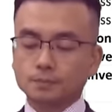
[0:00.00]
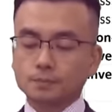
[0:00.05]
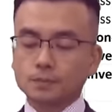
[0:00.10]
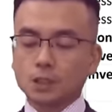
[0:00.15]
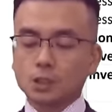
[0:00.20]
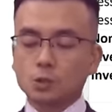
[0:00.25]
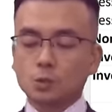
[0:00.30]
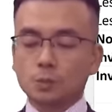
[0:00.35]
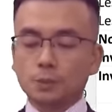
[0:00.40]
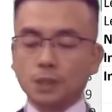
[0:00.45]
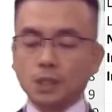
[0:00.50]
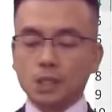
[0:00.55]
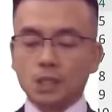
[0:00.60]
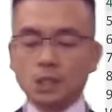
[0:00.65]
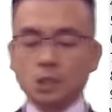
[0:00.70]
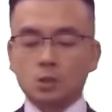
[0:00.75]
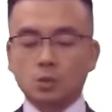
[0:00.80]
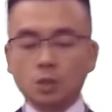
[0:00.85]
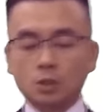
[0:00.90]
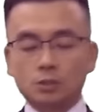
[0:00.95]
this will be
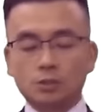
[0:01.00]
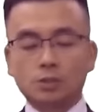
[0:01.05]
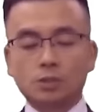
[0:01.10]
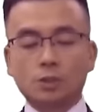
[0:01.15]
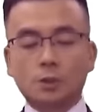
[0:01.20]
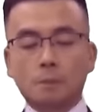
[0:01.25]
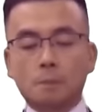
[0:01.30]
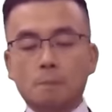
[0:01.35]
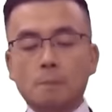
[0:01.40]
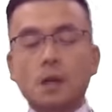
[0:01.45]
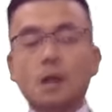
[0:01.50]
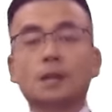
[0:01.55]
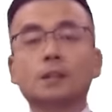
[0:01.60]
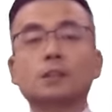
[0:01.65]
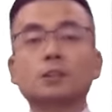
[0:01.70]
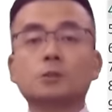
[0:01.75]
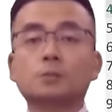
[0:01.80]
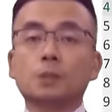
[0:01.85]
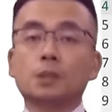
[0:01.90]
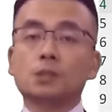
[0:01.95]
equals to
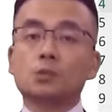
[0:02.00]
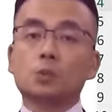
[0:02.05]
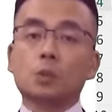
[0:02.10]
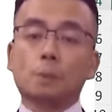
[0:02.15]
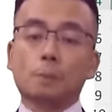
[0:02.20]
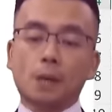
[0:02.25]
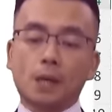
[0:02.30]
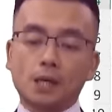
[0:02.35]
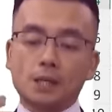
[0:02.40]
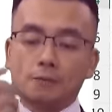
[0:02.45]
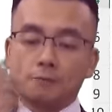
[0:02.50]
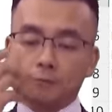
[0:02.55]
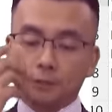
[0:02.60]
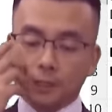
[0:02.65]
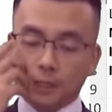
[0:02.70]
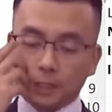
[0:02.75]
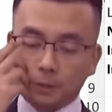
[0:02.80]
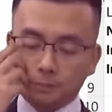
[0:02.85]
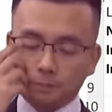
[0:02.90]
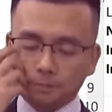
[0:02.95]
minus, because we're paying for
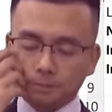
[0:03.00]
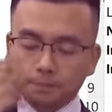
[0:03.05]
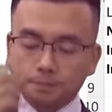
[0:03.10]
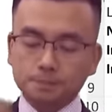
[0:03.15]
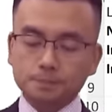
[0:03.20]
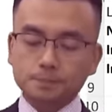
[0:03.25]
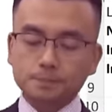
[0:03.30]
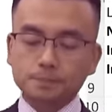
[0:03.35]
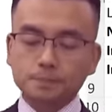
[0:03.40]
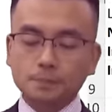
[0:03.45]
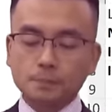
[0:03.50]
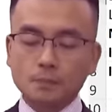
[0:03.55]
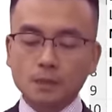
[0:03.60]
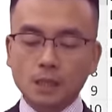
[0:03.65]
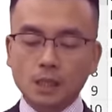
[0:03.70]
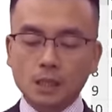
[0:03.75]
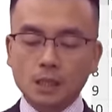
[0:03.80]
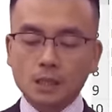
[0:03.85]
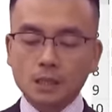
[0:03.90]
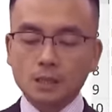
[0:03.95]
that,
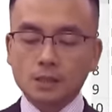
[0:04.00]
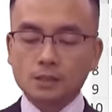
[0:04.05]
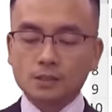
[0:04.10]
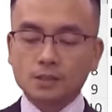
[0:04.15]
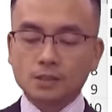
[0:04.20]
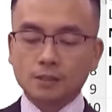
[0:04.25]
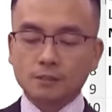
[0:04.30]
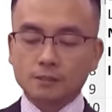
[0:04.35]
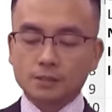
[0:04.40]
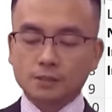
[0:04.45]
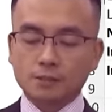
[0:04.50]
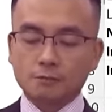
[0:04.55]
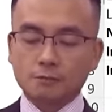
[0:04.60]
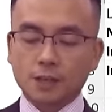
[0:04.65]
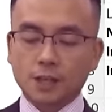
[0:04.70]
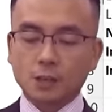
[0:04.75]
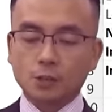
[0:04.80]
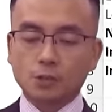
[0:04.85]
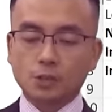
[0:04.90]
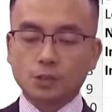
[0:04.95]

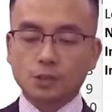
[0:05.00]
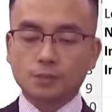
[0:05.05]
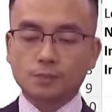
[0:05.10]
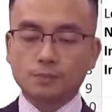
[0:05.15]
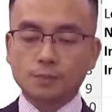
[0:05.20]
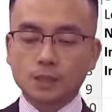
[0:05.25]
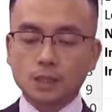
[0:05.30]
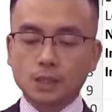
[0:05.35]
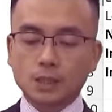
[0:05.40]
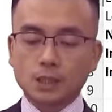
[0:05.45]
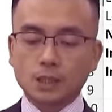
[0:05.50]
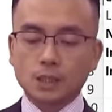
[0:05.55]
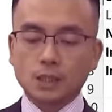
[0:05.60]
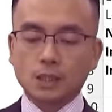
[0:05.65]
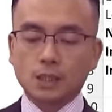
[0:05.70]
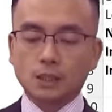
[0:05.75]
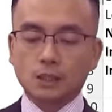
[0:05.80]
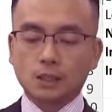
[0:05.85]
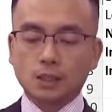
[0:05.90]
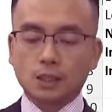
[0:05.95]
70,000
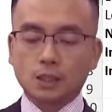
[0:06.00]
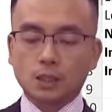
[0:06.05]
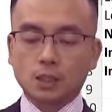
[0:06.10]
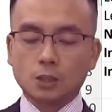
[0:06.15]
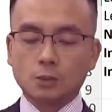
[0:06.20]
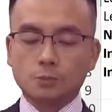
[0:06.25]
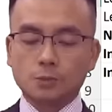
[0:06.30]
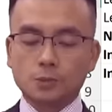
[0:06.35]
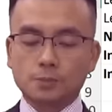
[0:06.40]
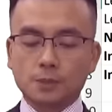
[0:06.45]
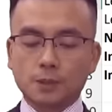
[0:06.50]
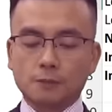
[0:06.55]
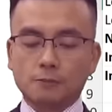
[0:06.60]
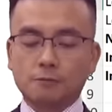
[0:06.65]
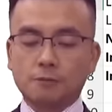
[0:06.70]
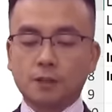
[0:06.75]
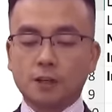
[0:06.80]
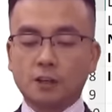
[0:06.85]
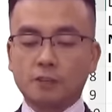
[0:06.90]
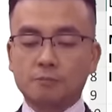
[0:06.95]
and times by
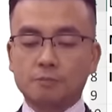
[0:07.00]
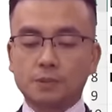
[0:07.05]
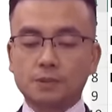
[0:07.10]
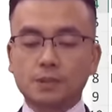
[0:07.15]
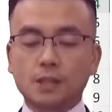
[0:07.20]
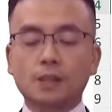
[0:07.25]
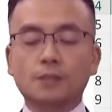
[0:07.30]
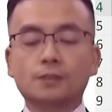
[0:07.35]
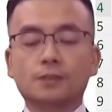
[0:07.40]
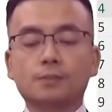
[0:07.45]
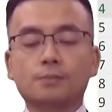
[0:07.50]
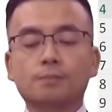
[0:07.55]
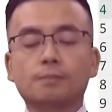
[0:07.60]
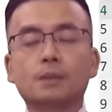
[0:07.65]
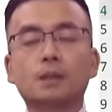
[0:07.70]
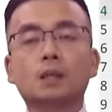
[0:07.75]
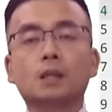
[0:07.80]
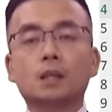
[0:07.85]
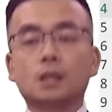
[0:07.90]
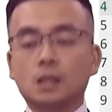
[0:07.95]
5%.
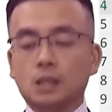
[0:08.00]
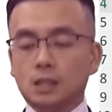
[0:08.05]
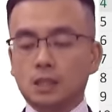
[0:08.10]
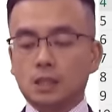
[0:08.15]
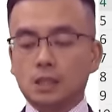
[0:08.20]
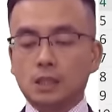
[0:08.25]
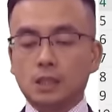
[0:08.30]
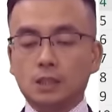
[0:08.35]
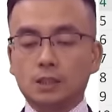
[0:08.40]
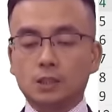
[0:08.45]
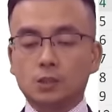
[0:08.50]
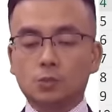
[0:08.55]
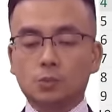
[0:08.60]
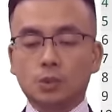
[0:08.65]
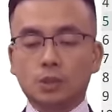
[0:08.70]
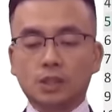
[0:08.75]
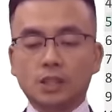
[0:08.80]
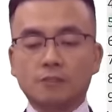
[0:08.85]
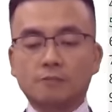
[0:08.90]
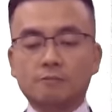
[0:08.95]
And this
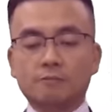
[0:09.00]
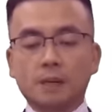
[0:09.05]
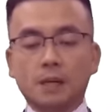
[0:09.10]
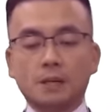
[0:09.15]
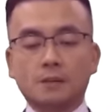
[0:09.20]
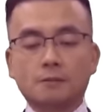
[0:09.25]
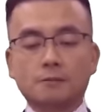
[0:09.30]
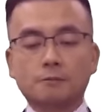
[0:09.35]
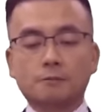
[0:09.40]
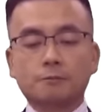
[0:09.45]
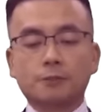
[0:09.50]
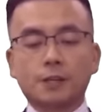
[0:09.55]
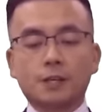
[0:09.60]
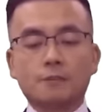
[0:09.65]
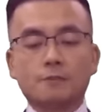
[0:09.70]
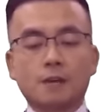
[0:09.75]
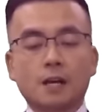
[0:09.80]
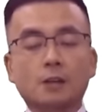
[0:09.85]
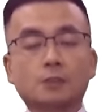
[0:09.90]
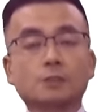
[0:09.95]
will give me
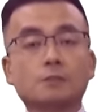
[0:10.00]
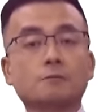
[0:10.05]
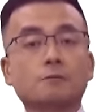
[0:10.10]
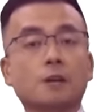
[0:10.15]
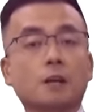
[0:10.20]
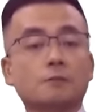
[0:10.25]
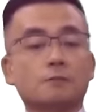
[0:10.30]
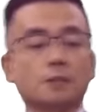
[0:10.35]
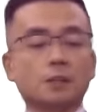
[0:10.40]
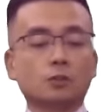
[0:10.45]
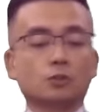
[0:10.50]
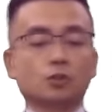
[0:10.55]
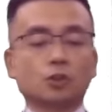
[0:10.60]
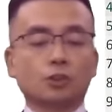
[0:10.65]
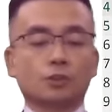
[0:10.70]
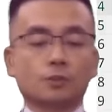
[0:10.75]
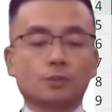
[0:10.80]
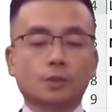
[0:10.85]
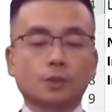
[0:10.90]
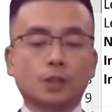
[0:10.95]

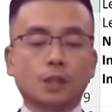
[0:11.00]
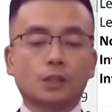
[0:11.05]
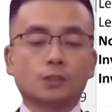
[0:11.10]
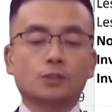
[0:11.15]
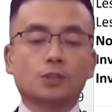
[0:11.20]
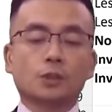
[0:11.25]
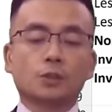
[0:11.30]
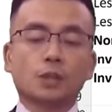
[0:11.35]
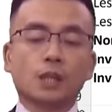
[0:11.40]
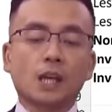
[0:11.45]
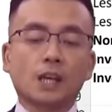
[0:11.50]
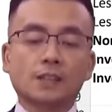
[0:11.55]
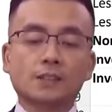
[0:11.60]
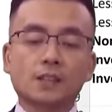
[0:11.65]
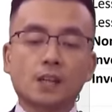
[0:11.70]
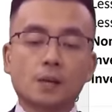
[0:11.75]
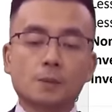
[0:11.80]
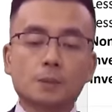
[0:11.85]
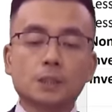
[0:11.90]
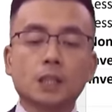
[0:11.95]
3,500. Okay, so the
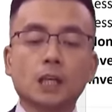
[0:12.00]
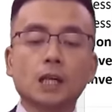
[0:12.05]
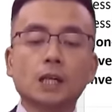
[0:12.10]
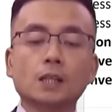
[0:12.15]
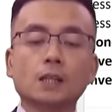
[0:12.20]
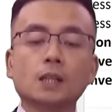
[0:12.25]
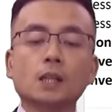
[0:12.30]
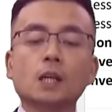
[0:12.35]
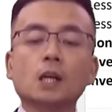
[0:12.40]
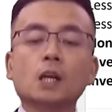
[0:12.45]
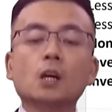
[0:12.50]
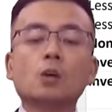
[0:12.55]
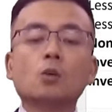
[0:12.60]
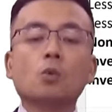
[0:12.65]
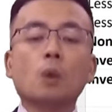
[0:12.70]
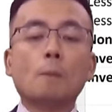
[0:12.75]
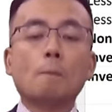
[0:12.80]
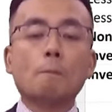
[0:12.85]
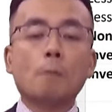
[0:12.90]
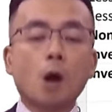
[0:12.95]
examiner,
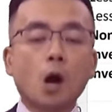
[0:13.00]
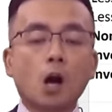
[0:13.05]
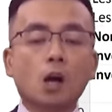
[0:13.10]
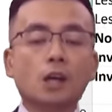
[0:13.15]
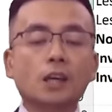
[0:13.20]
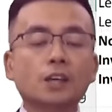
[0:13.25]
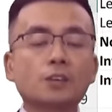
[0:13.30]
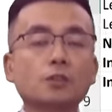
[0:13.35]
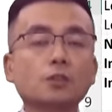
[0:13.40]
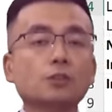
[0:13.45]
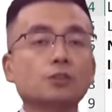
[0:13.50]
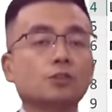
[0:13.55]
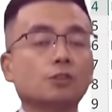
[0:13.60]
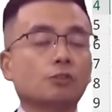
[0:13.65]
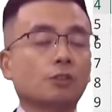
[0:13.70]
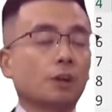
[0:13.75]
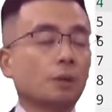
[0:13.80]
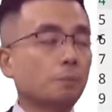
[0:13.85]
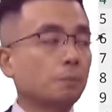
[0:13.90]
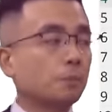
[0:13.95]
when marking your
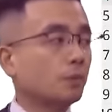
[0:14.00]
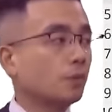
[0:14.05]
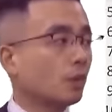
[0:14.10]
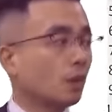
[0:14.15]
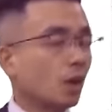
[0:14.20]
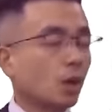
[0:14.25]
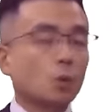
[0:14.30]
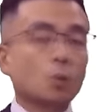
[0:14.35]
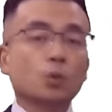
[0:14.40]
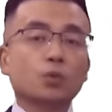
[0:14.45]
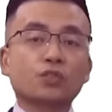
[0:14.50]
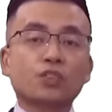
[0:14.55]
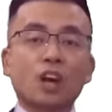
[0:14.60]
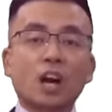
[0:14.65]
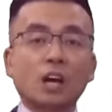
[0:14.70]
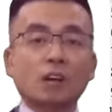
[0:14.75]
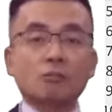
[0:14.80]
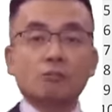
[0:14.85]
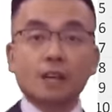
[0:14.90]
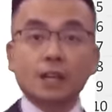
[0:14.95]
script, will
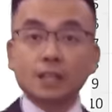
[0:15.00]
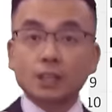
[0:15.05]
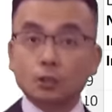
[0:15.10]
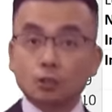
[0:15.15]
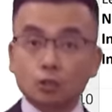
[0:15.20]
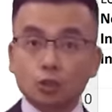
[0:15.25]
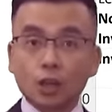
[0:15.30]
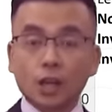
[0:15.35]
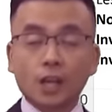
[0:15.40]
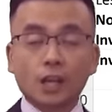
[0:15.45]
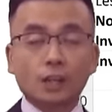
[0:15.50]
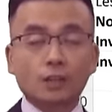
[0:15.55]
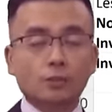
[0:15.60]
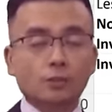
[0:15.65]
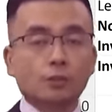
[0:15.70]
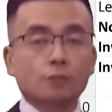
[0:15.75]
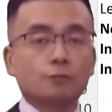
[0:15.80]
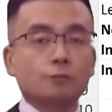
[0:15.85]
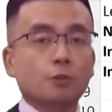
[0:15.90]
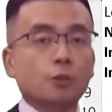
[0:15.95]
directly check
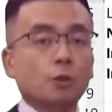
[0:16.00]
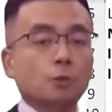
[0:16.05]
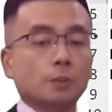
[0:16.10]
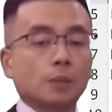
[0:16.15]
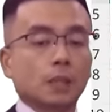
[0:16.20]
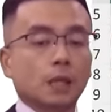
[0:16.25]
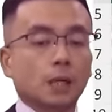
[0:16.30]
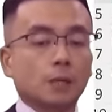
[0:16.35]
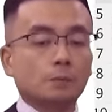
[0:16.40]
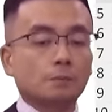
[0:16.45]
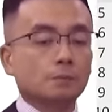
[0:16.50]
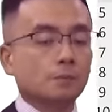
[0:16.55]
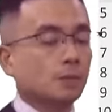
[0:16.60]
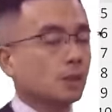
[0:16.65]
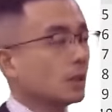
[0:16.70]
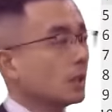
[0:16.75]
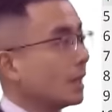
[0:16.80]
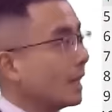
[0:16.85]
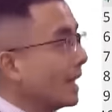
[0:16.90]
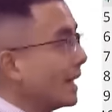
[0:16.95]
your formula
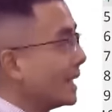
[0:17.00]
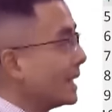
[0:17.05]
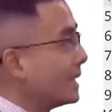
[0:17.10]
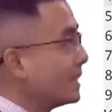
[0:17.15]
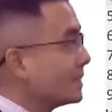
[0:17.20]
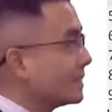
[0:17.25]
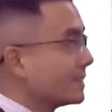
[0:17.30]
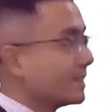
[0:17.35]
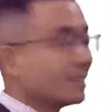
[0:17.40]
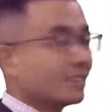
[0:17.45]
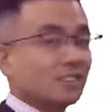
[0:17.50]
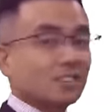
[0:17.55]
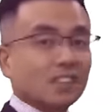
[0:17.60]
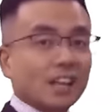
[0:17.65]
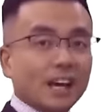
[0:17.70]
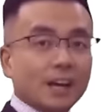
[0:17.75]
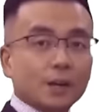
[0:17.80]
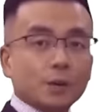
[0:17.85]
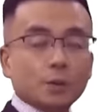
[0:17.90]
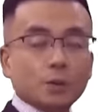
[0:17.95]
in the
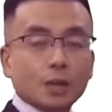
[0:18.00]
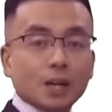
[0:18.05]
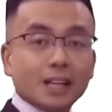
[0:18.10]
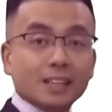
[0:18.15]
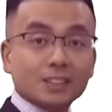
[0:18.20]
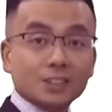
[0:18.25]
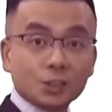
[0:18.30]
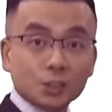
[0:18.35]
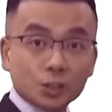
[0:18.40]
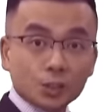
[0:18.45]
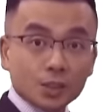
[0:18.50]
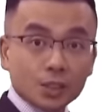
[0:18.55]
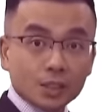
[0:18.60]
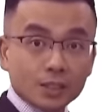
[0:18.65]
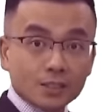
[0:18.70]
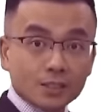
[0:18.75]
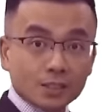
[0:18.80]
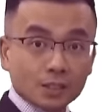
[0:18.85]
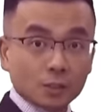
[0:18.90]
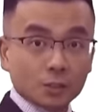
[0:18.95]
cell, as you
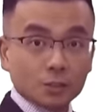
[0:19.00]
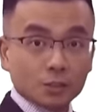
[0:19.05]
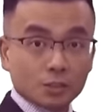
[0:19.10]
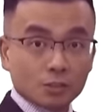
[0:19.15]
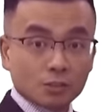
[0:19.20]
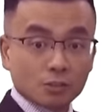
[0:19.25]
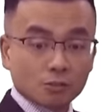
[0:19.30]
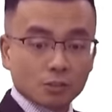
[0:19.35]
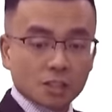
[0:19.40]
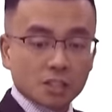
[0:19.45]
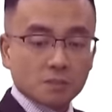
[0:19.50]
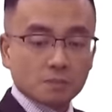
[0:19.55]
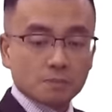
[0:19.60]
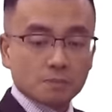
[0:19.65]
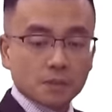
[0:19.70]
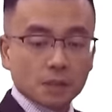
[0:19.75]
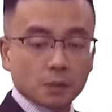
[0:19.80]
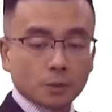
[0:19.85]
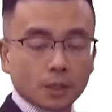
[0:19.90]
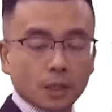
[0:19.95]
can see on the screen.
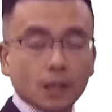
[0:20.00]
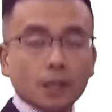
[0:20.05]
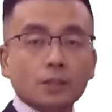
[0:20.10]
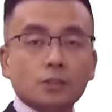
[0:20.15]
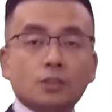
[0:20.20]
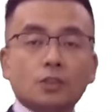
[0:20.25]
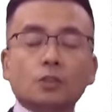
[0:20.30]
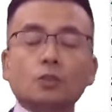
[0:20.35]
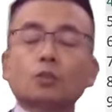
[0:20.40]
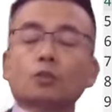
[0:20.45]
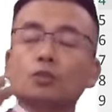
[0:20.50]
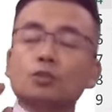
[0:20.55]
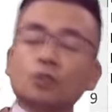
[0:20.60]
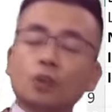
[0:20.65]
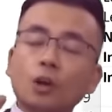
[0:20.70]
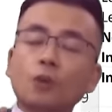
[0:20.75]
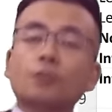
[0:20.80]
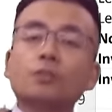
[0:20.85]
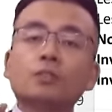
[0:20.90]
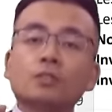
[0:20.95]
Okay, so you
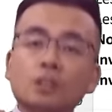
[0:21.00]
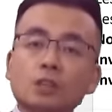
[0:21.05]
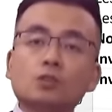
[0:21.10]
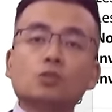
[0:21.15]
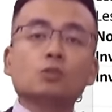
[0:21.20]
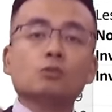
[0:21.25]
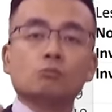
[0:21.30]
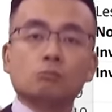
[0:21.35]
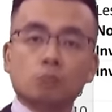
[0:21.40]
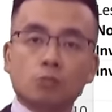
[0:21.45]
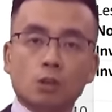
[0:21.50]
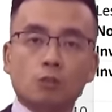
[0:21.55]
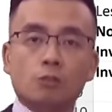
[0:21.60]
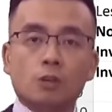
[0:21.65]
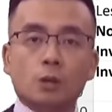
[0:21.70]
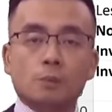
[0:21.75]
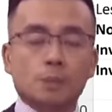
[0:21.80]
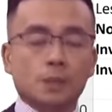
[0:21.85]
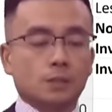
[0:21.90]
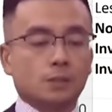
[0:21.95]
don't need to
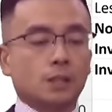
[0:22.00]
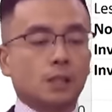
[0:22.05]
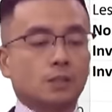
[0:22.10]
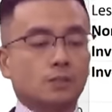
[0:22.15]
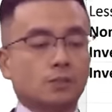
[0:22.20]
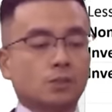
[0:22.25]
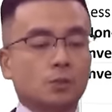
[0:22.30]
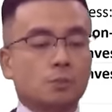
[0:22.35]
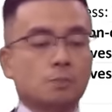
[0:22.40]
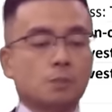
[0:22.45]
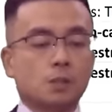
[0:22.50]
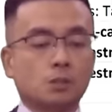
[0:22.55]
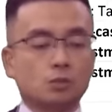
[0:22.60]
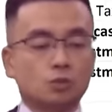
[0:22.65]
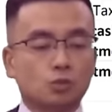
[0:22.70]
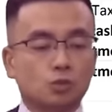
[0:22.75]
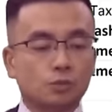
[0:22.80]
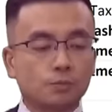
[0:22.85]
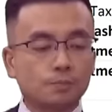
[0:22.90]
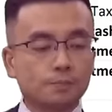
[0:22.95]
worry about that too
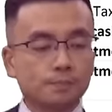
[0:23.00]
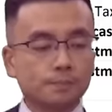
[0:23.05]
much.